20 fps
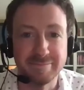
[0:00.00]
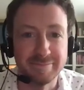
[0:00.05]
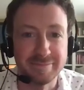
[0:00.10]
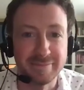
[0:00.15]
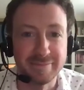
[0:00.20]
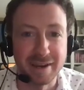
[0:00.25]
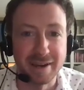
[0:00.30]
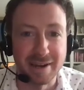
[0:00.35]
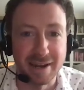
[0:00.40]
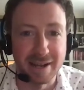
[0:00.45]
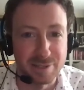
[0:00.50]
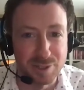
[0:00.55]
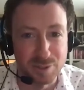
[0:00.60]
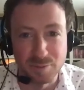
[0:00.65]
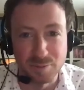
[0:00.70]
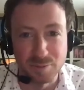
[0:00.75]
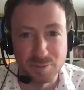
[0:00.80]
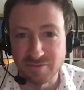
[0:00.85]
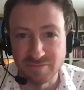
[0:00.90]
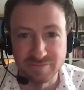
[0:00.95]
and it has to
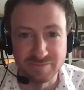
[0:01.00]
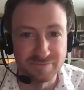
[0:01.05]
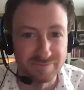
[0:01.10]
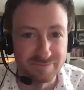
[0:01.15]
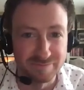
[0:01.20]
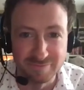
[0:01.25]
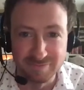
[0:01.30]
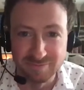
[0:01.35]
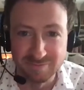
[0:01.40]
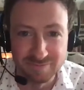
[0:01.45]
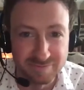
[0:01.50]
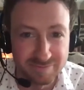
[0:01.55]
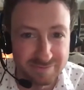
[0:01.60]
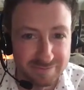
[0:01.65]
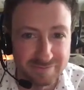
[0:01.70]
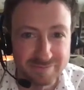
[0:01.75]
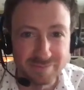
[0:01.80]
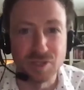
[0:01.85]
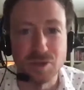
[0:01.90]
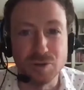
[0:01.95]
be
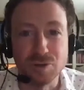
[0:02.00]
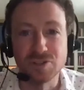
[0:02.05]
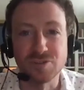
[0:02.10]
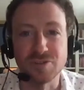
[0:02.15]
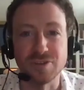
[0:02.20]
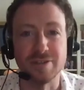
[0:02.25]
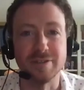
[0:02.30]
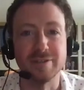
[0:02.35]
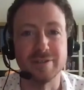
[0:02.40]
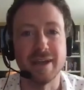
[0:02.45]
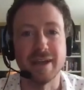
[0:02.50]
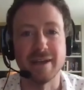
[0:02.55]
useful and